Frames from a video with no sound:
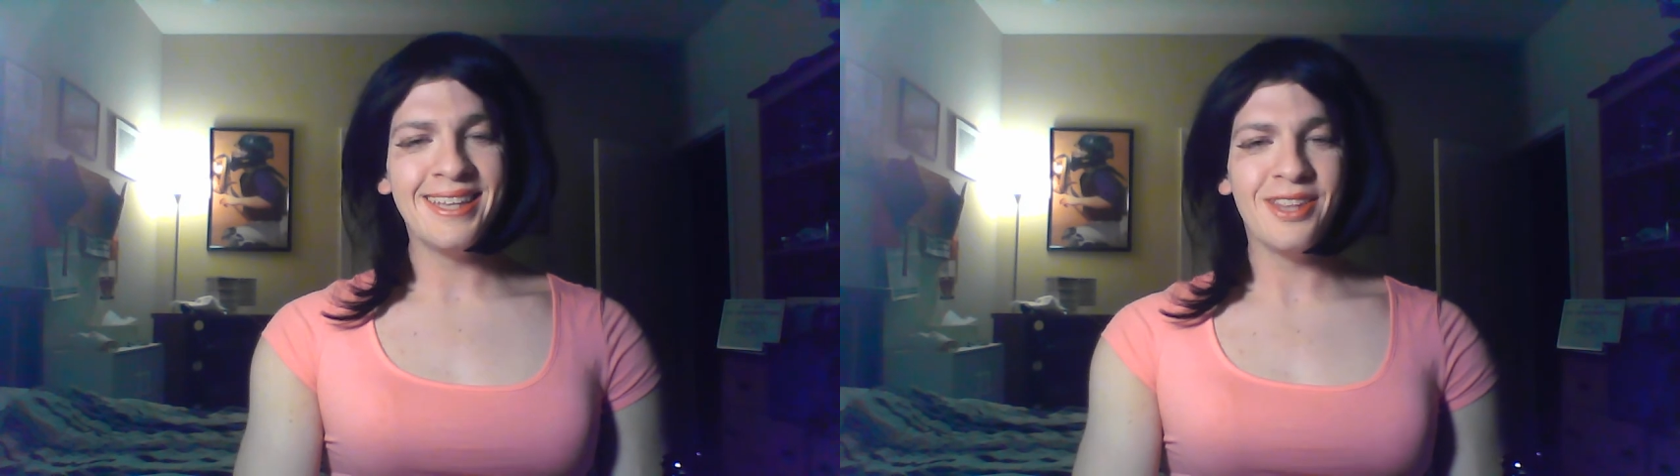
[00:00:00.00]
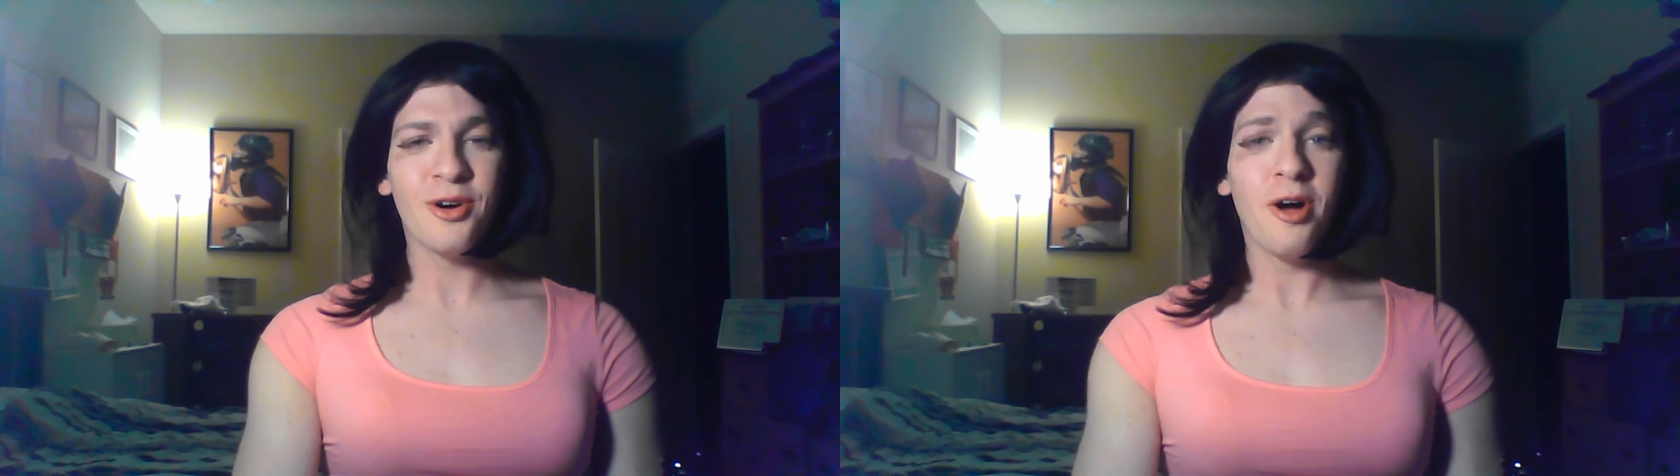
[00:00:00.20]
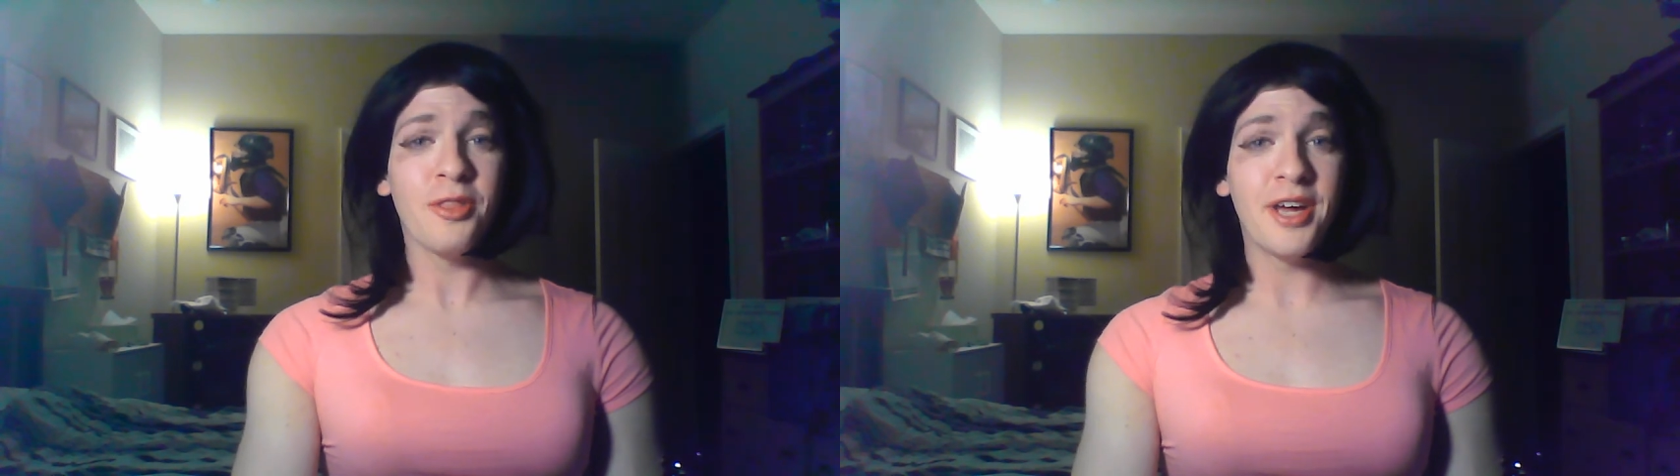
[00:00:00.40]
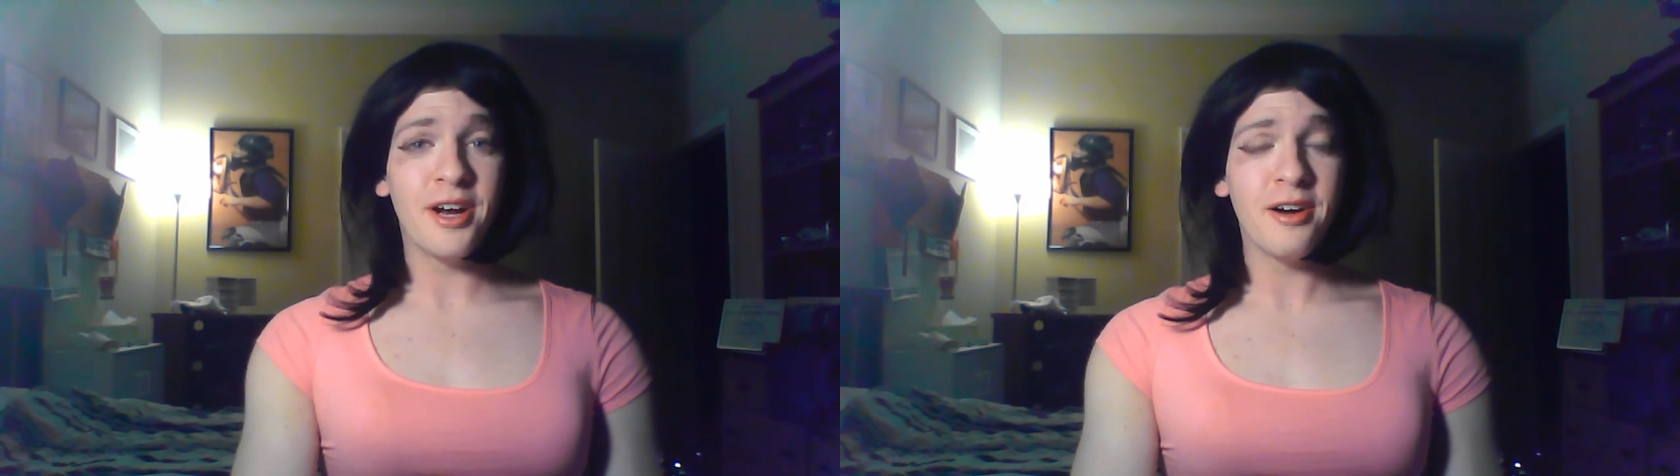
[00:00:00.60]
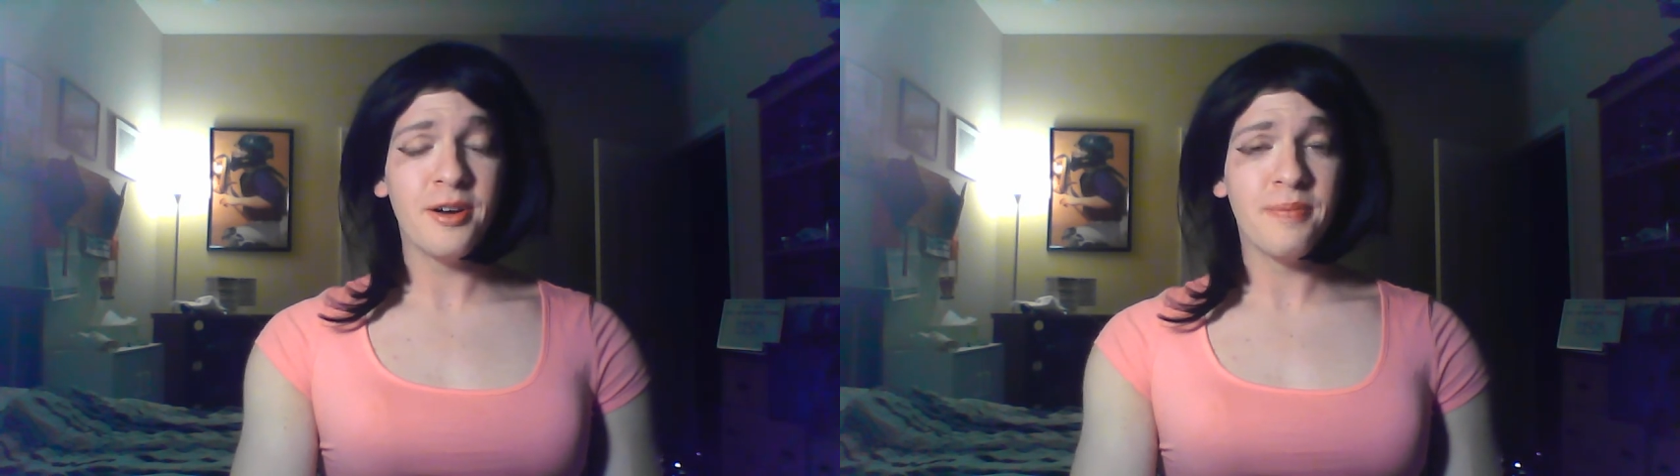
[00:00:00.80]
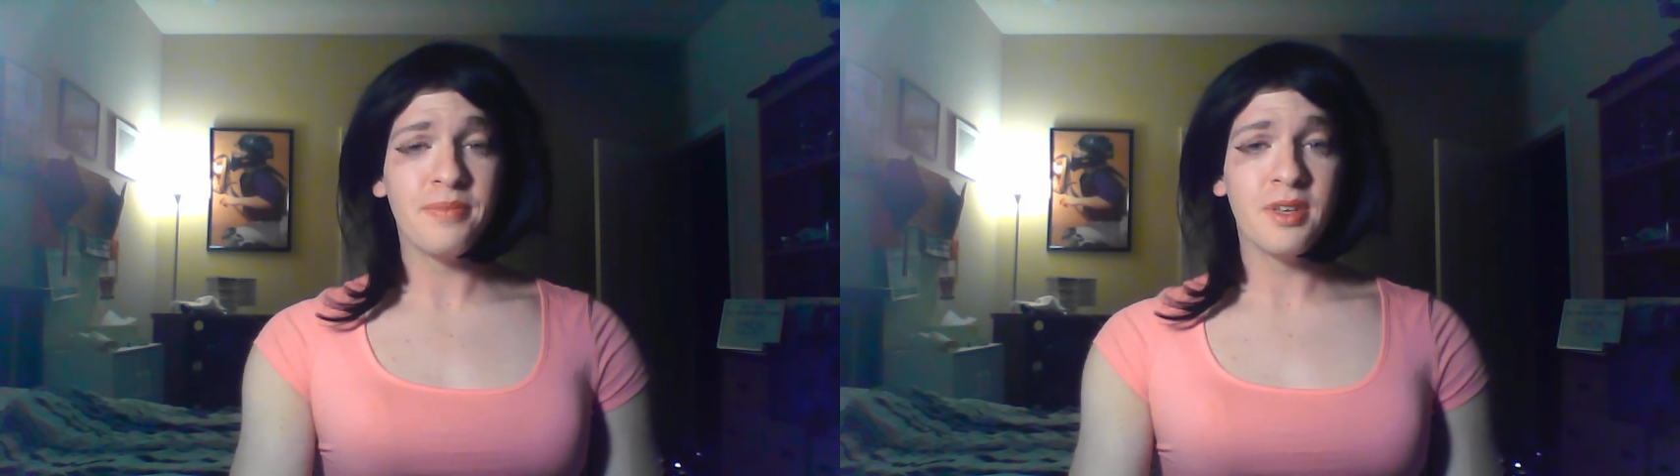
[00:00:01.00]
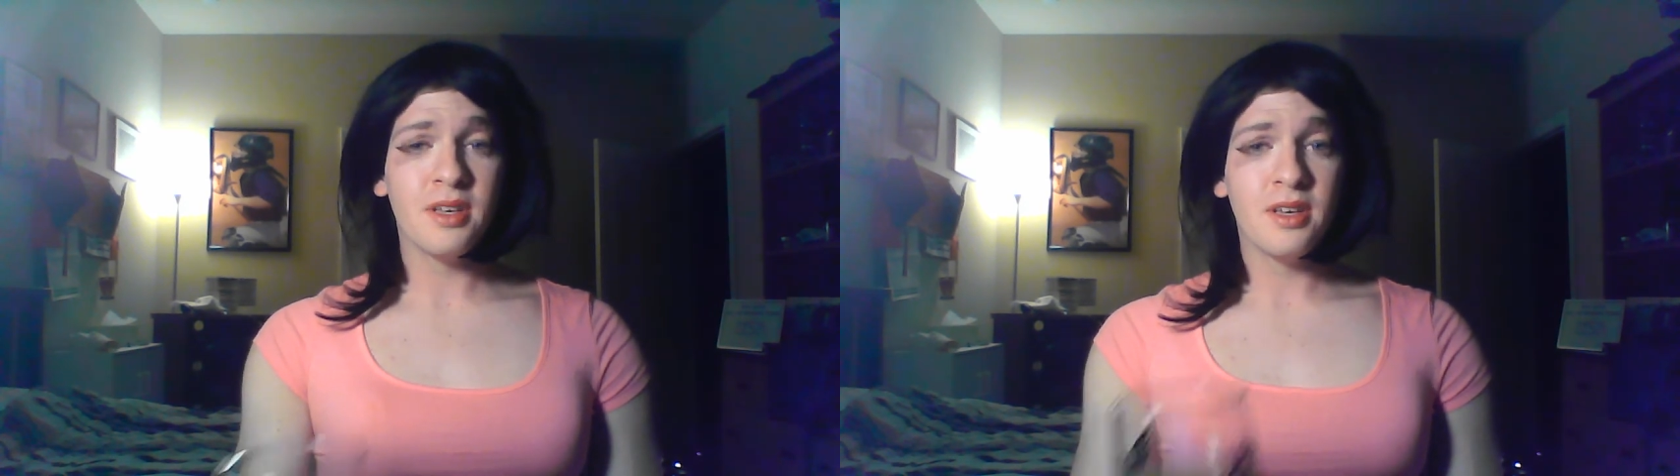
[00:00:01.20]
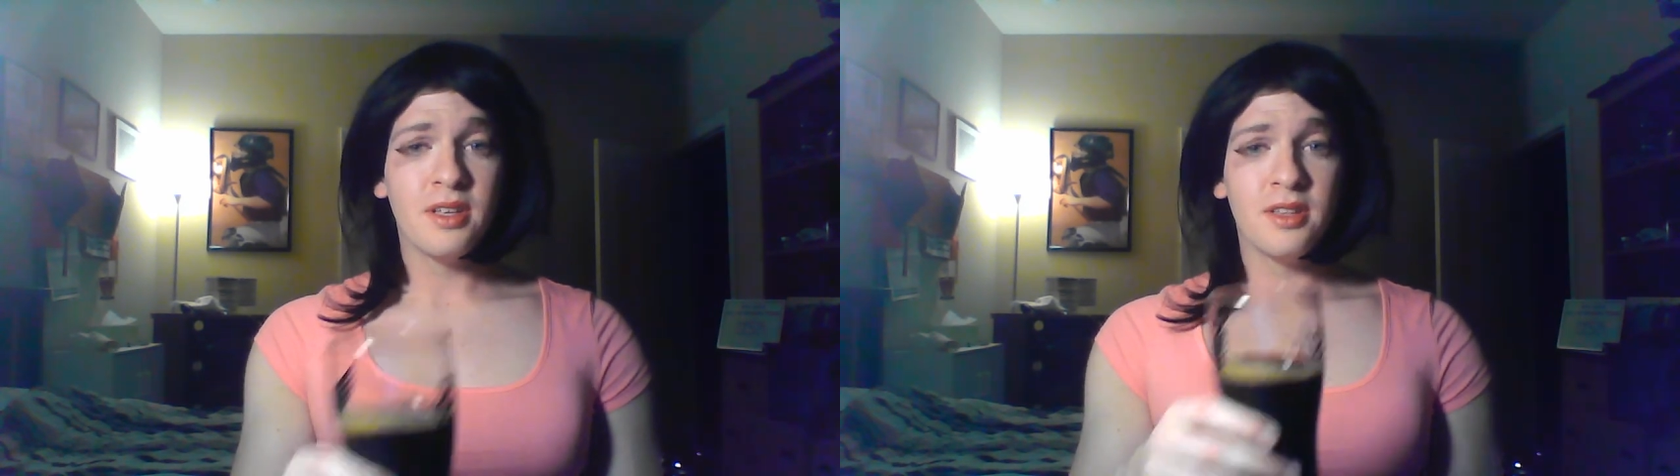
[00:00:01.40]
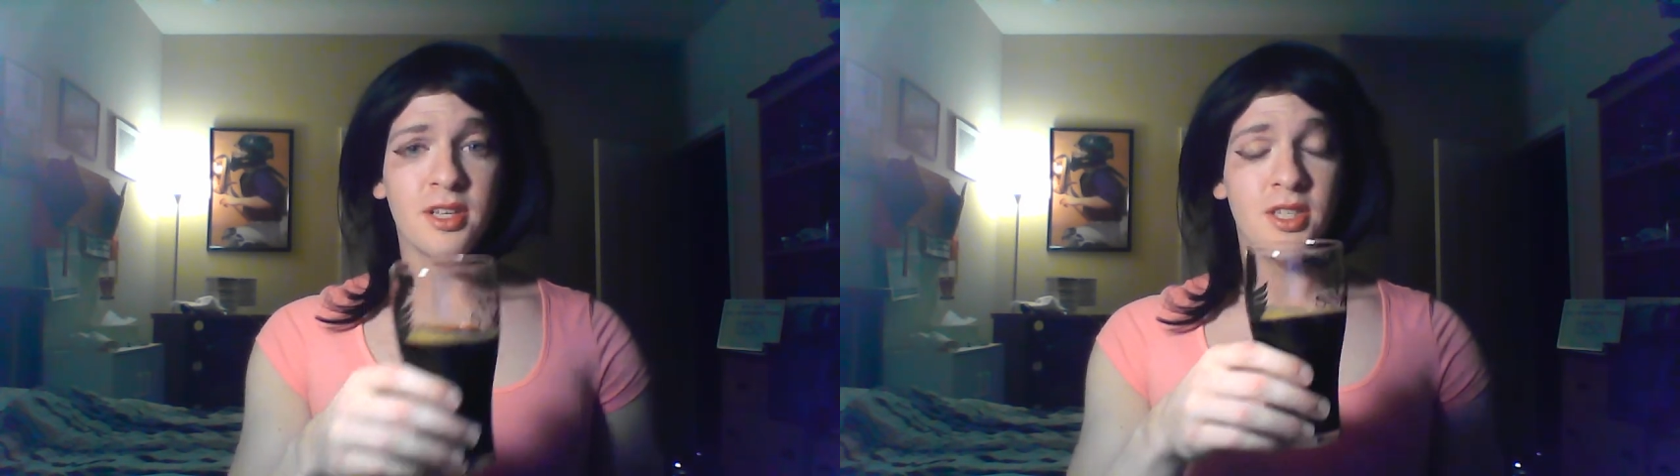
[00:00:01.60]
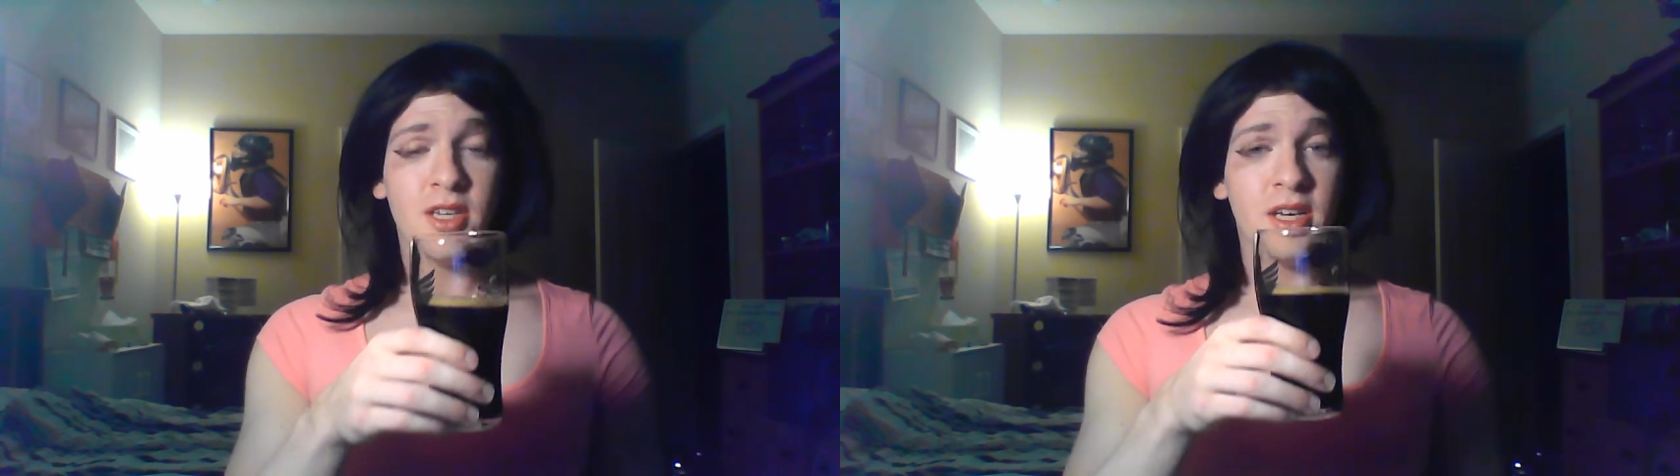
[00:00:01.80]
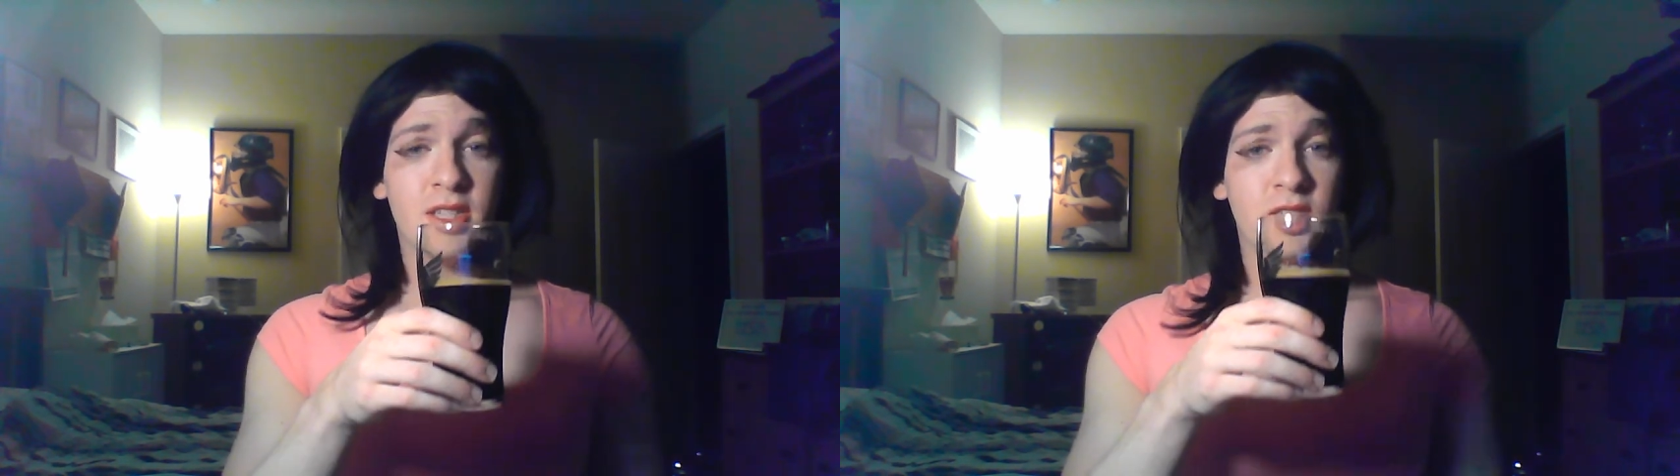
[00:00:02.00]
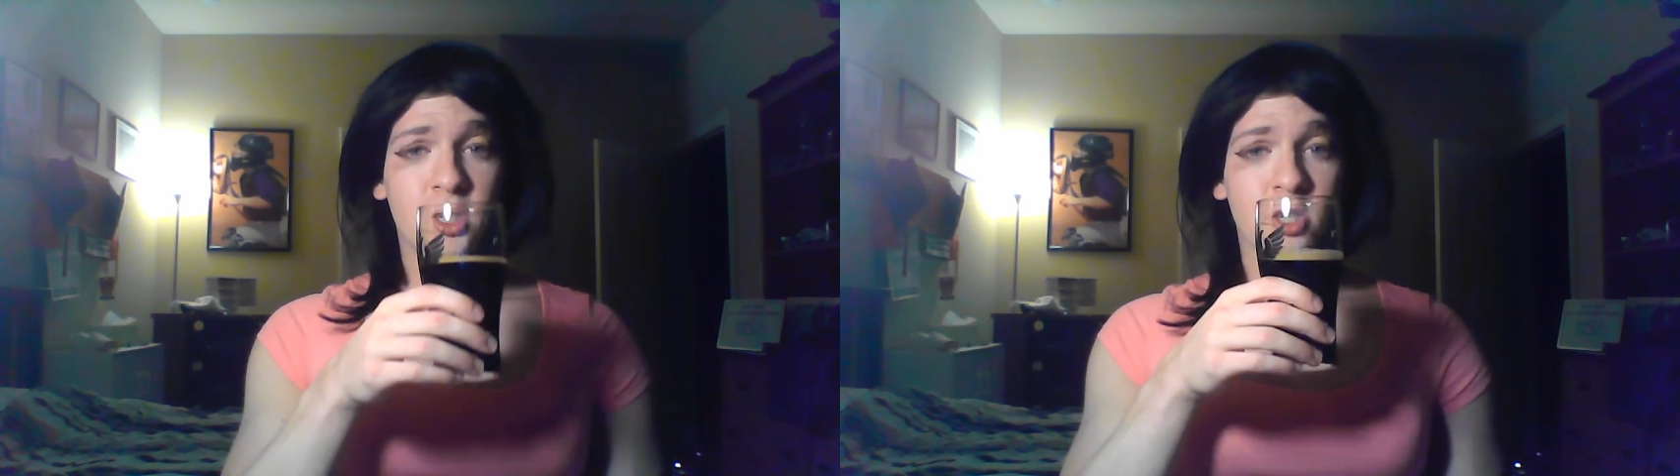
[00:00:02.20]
They're all there. It's